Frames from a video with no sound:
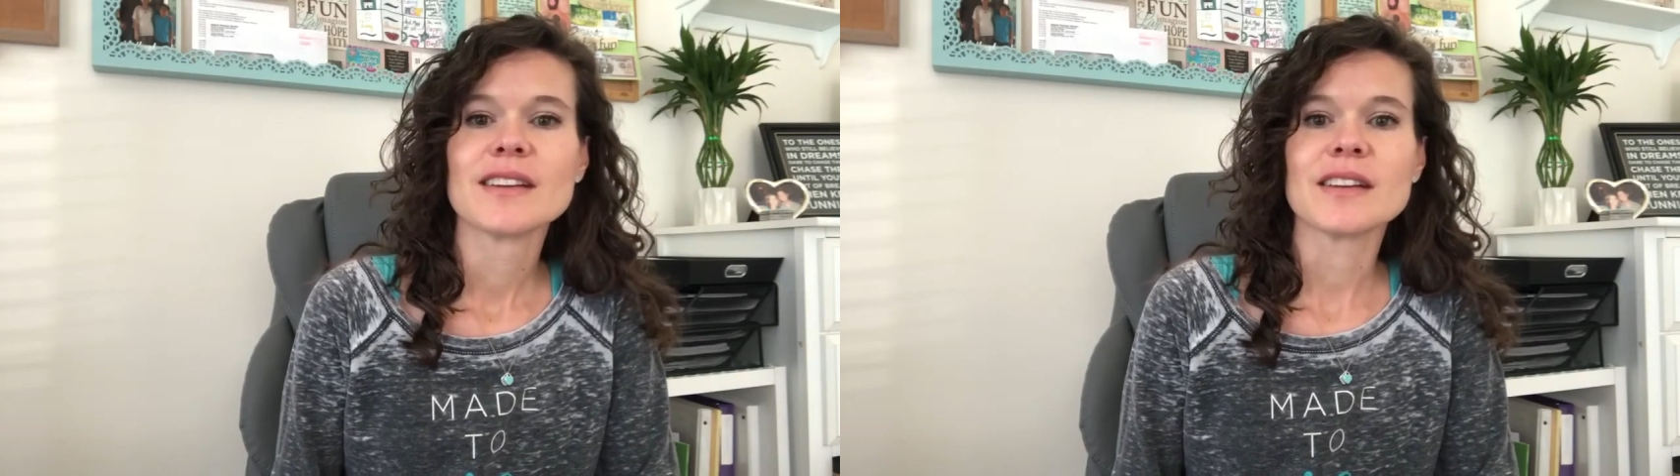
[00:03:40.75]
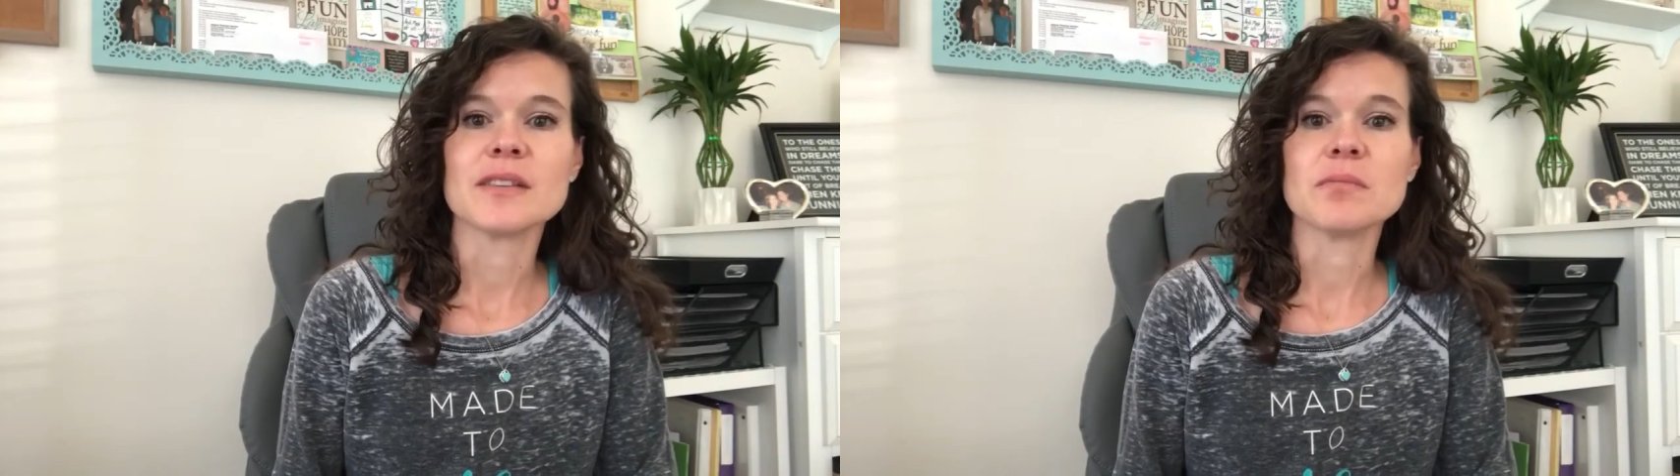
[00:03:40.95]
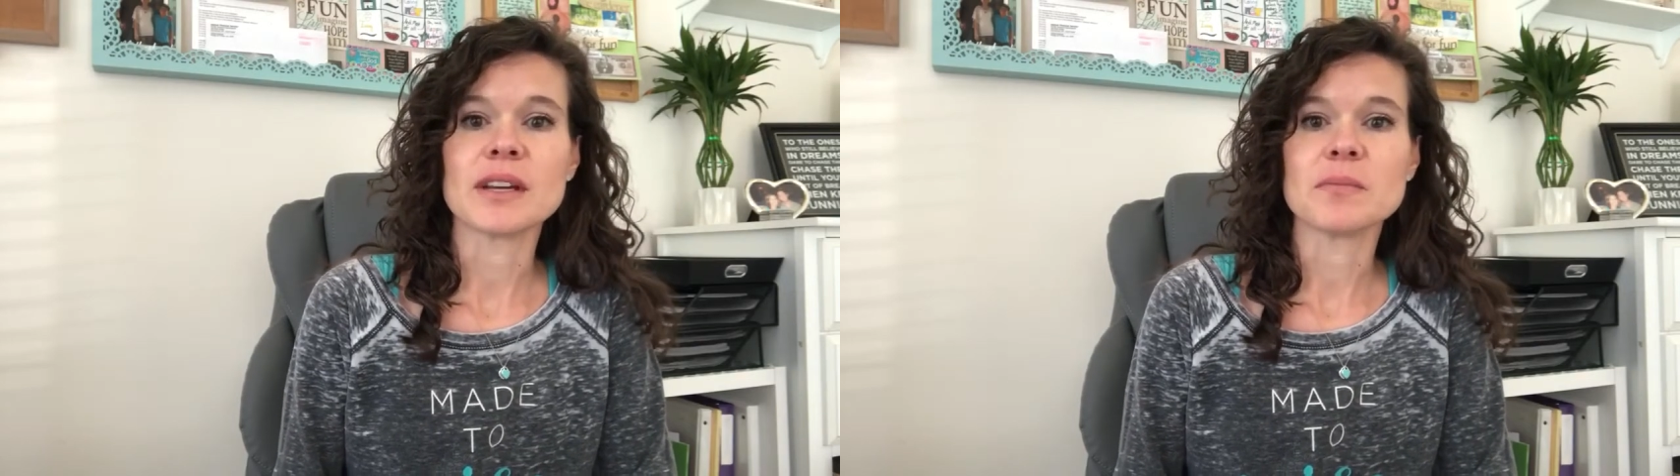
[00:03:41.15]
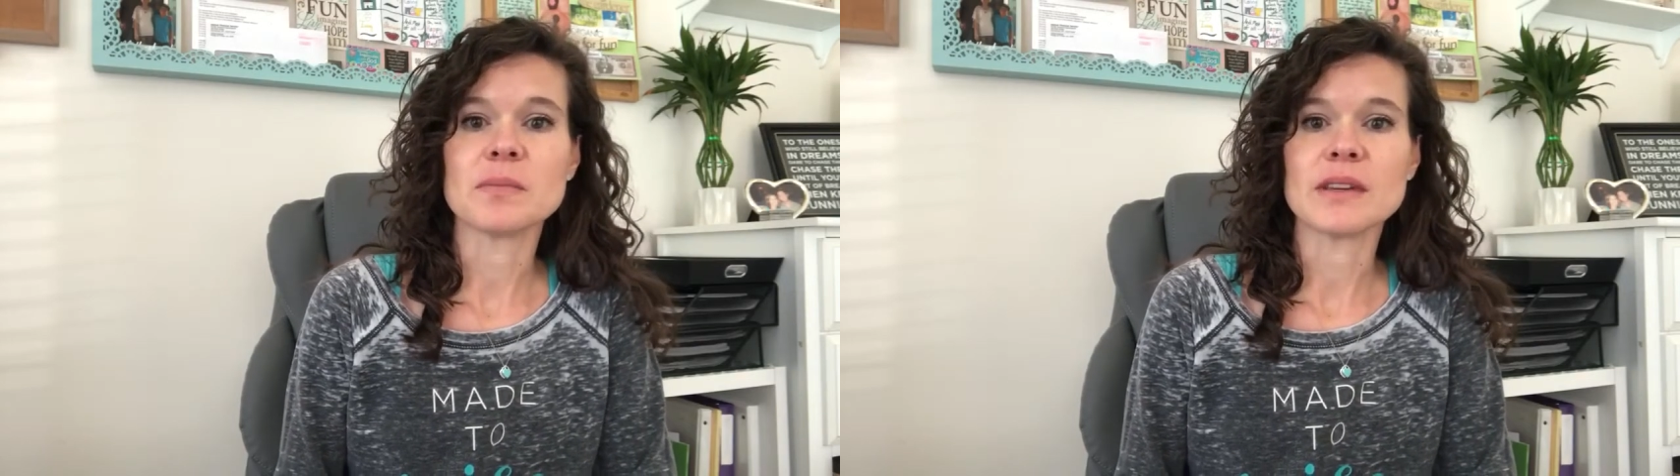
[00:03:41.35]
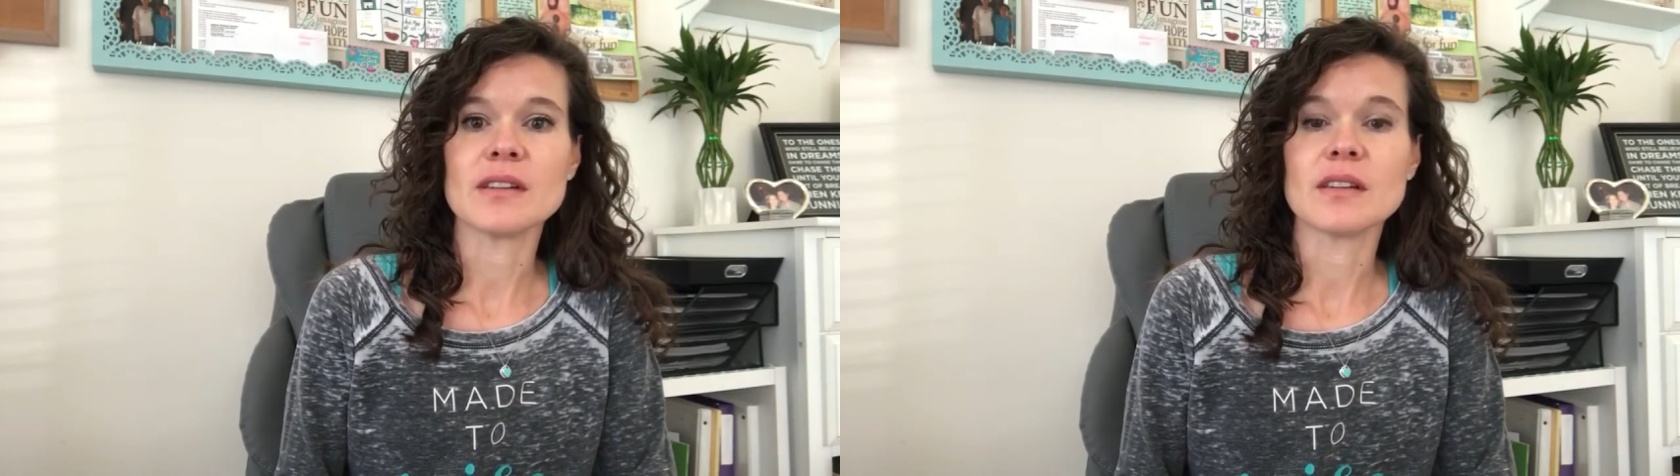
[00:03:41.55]
It might
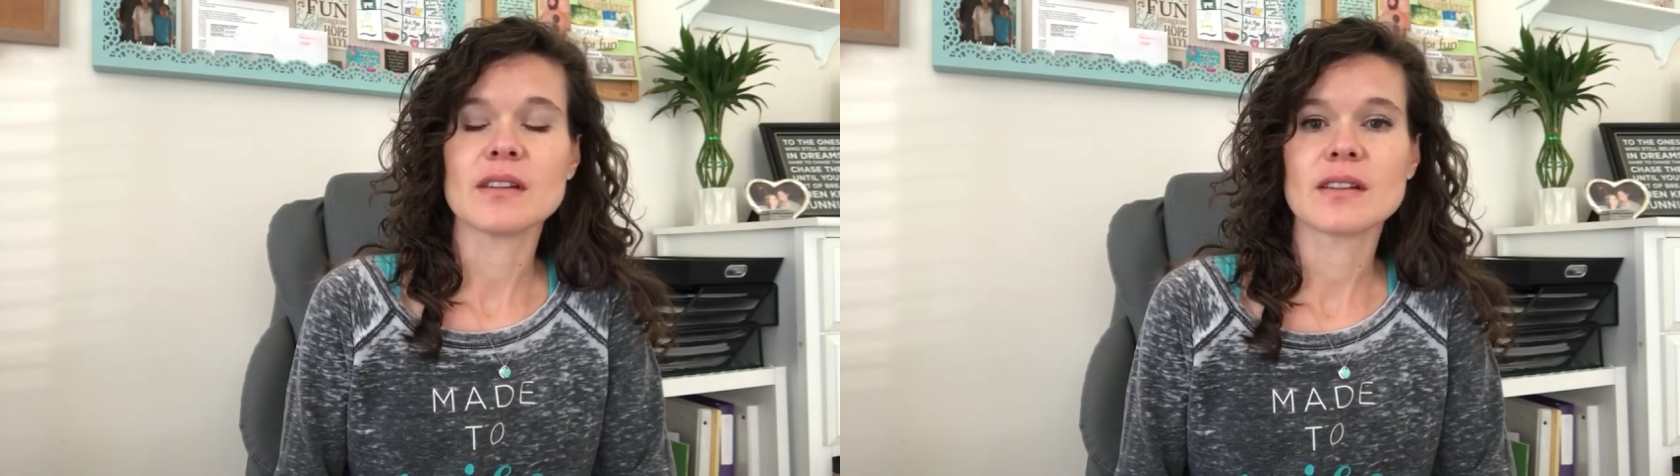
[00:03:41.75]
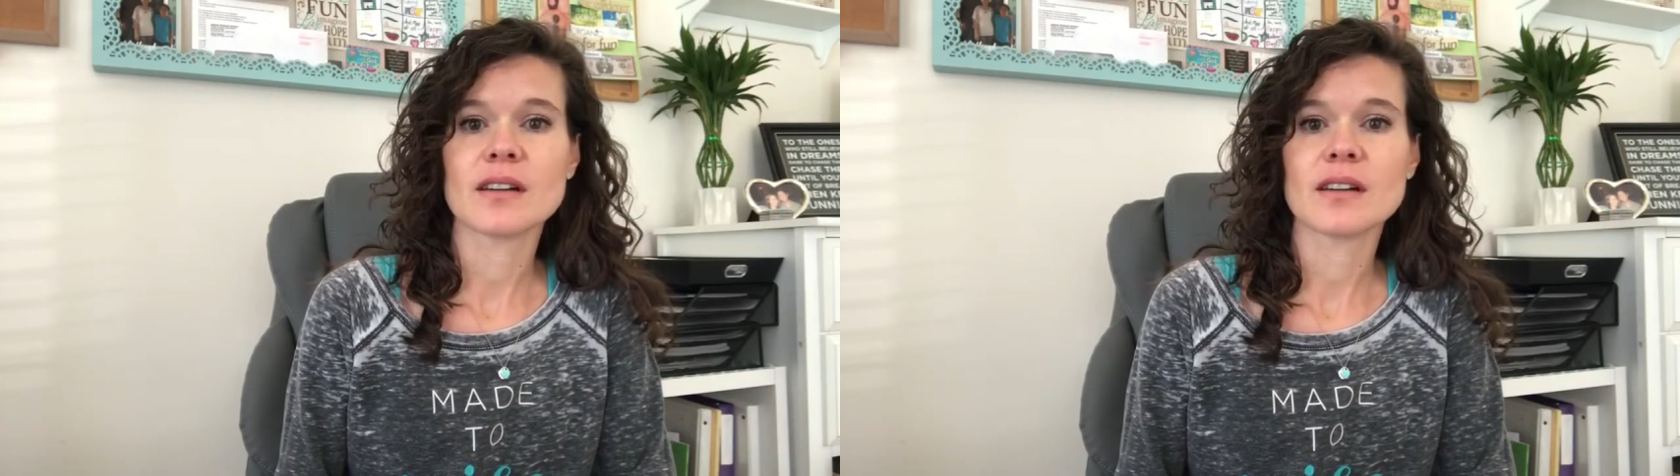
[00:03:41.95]
be